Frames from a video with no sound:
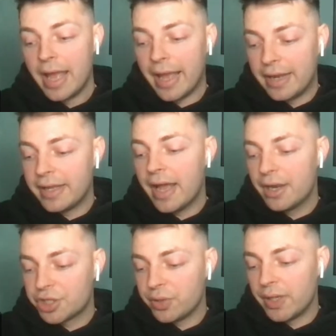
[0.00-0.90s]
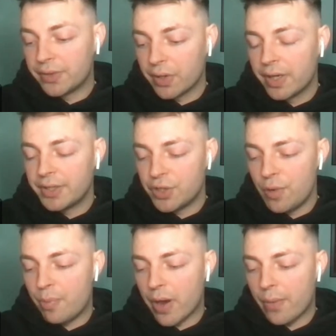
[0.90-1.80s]
Indiana shooting
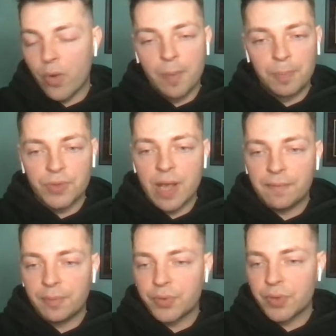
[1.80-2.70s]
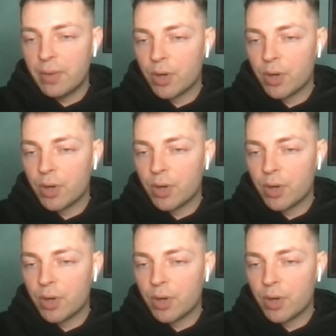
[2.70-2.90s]
32.1% from 3,